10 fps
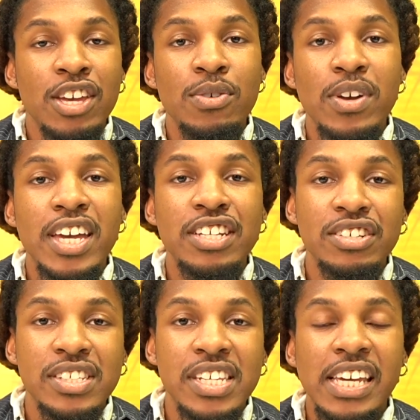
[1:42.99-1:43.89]
You can get
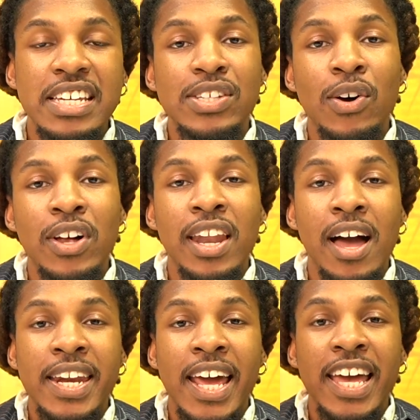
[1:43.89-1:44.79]
your tickets
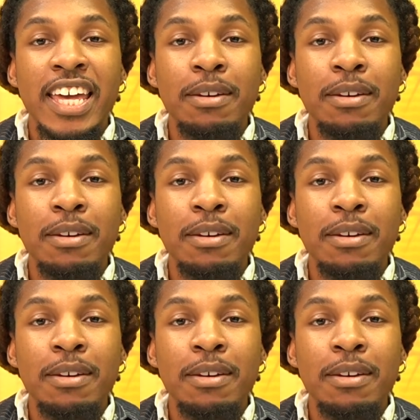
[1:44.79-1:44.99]
online at